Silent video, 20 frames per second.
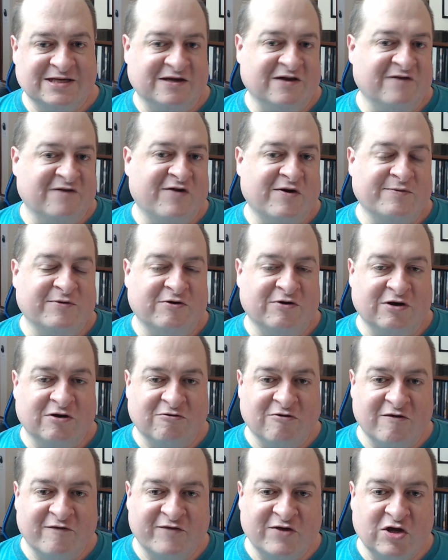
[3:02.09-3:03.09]
Like if I'm doing a
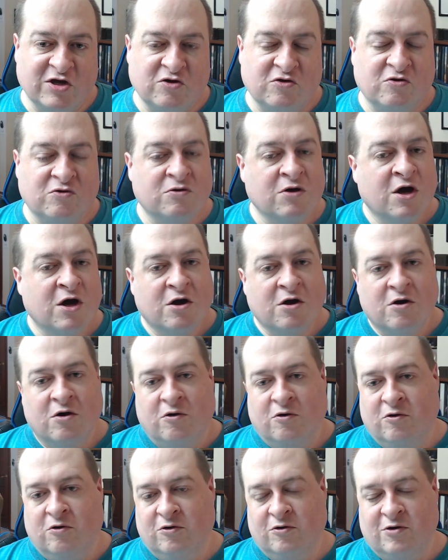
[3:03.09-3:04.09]
review
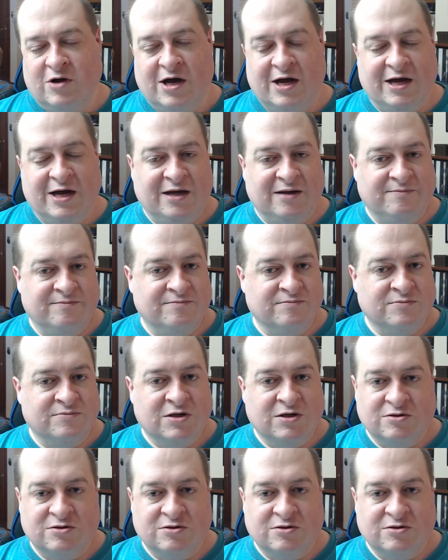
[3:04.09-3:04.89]
or I'm,